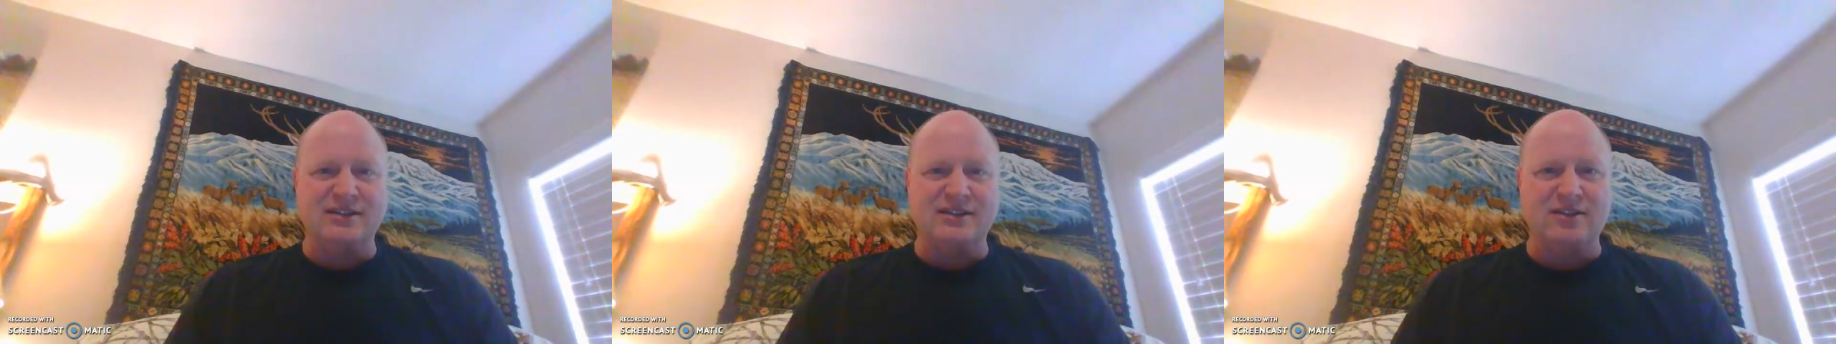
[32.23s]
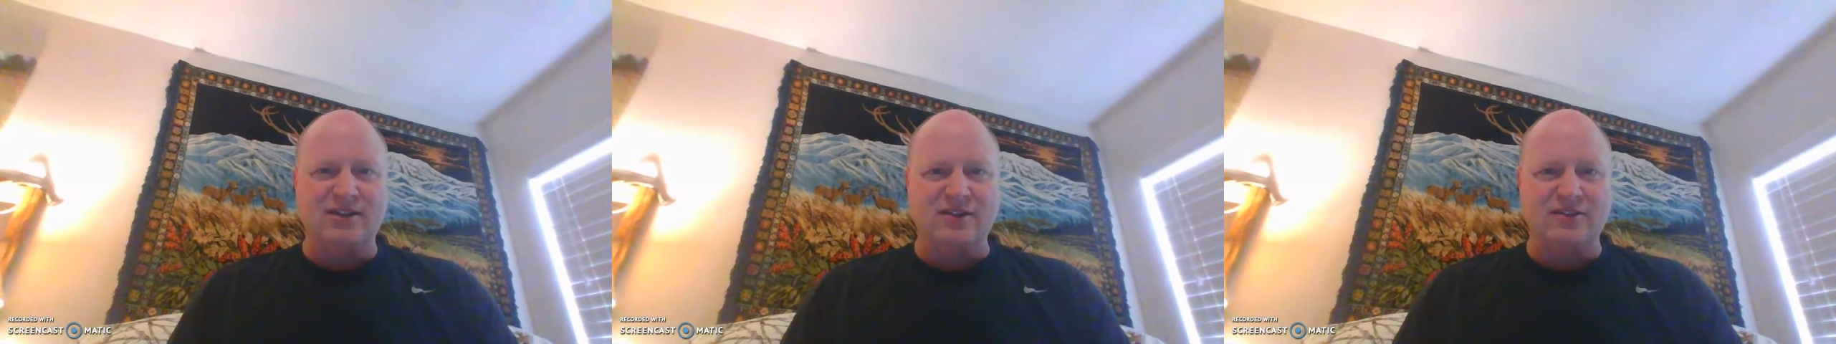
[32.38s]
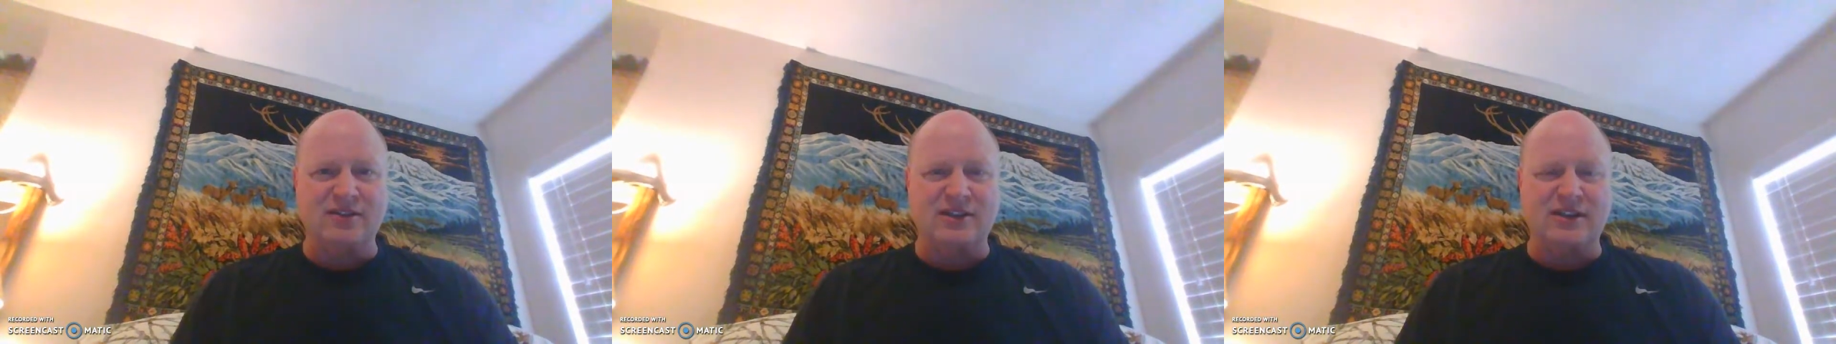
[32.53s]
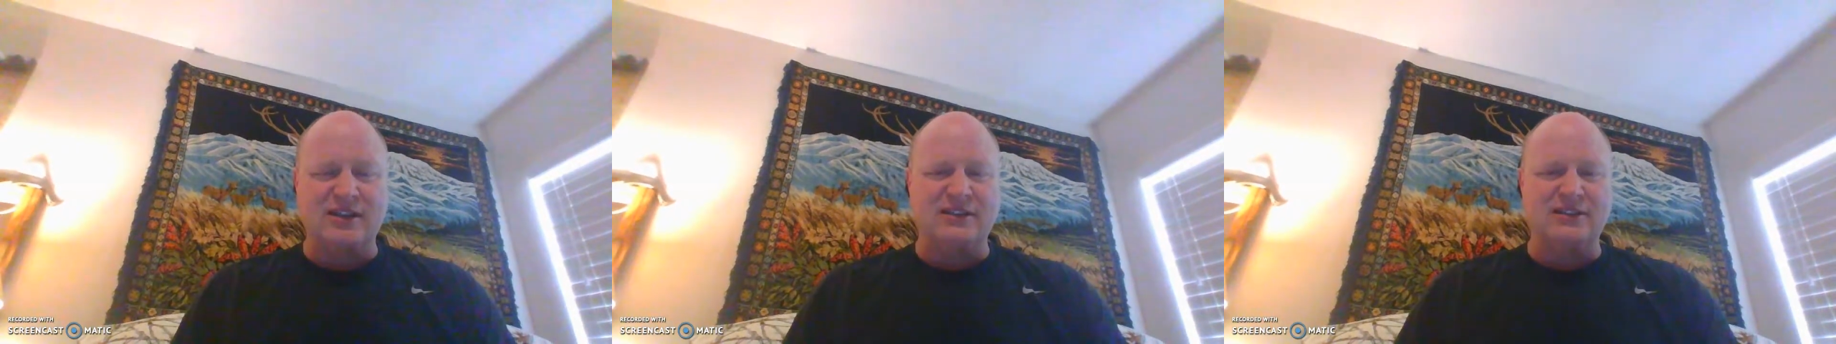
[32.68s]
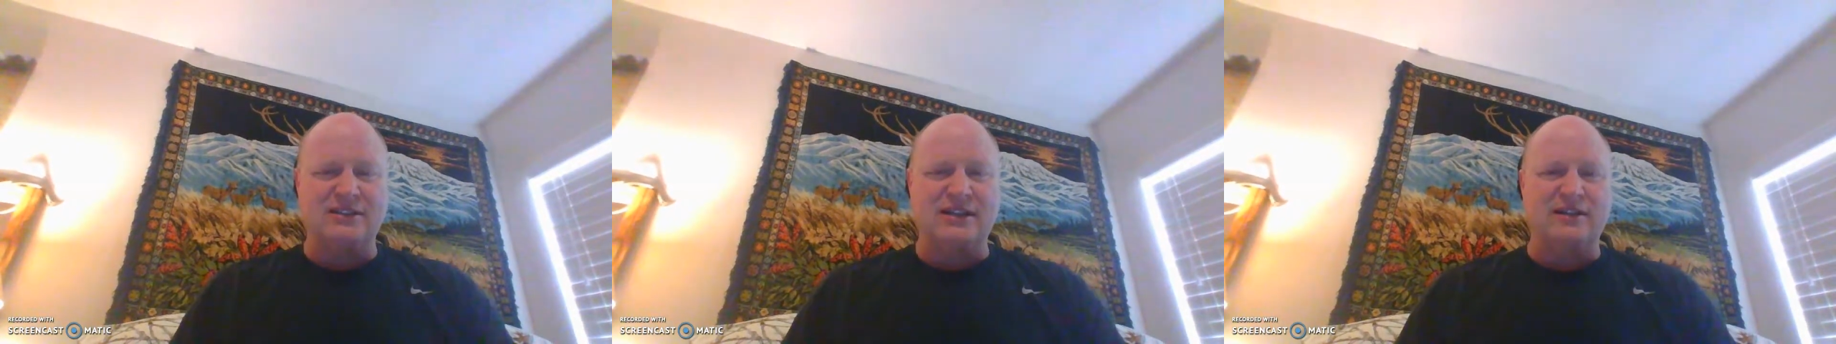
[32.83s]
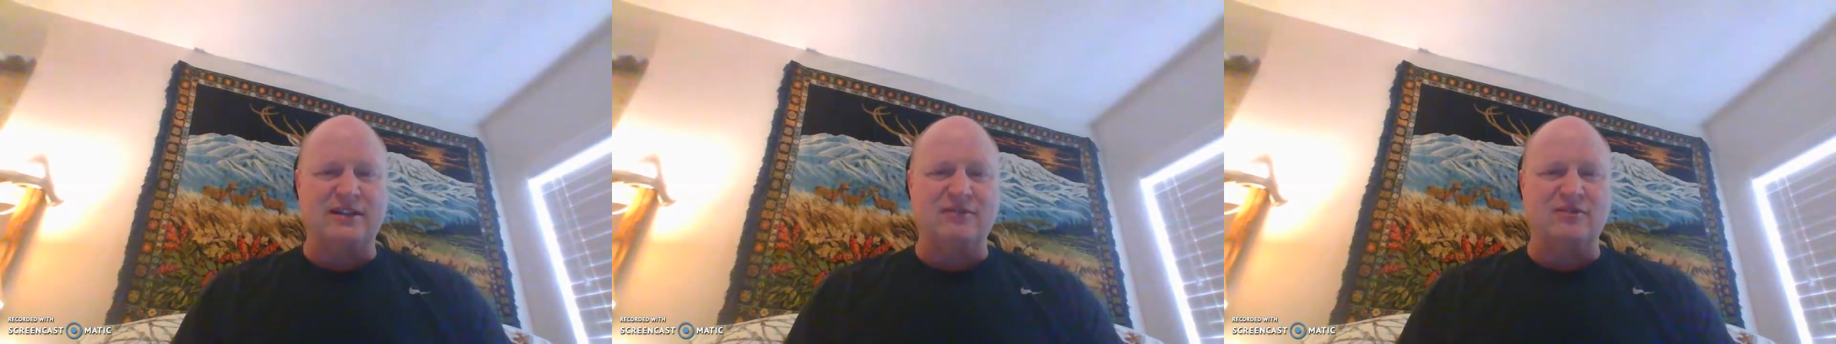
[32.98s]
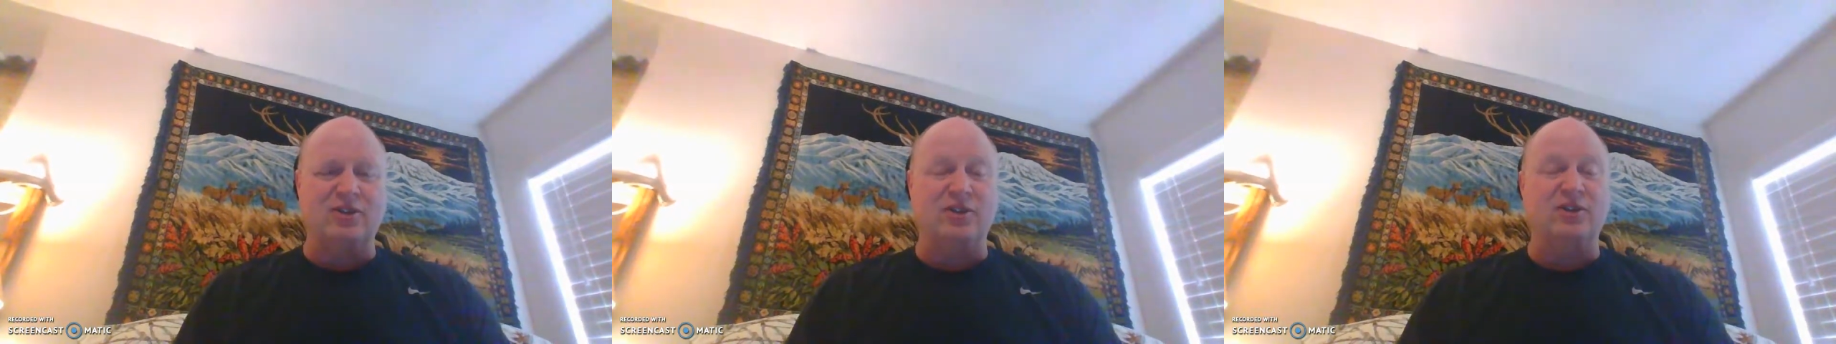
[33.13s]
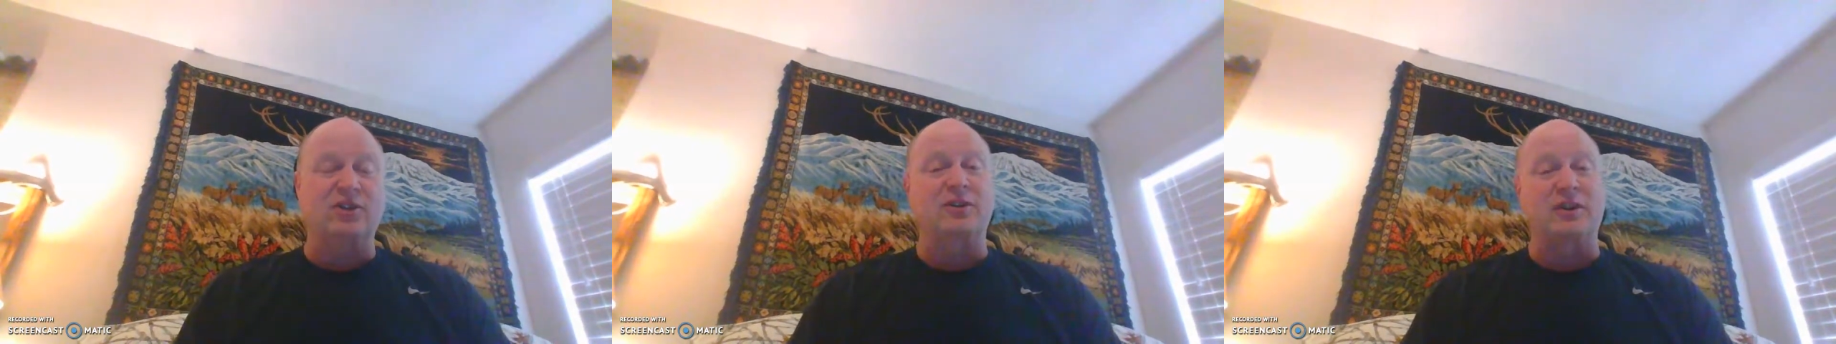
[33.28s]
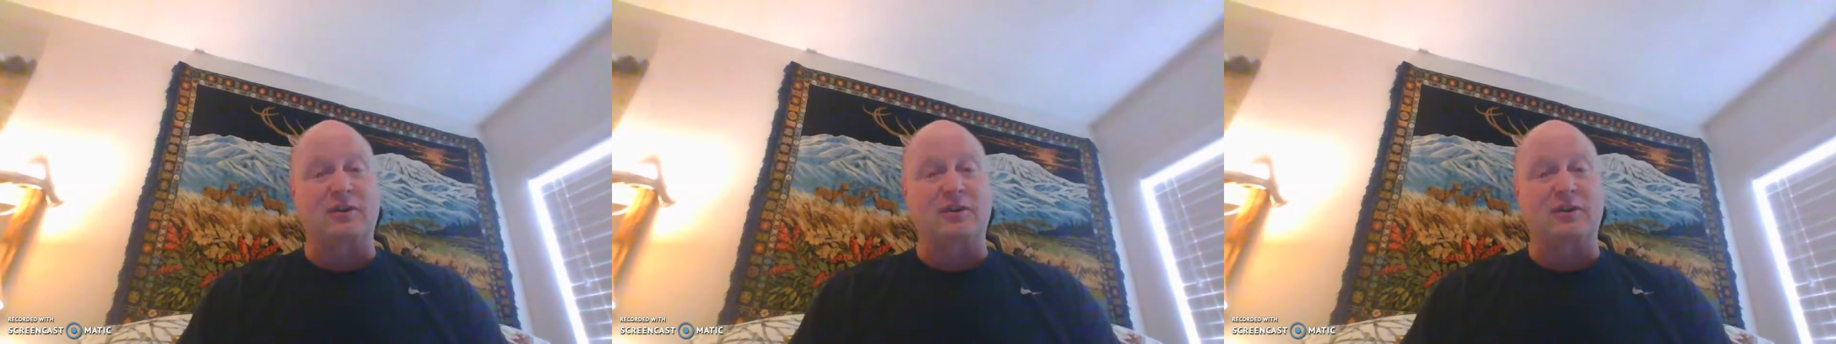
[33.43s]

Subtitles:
and all the things that I've learned,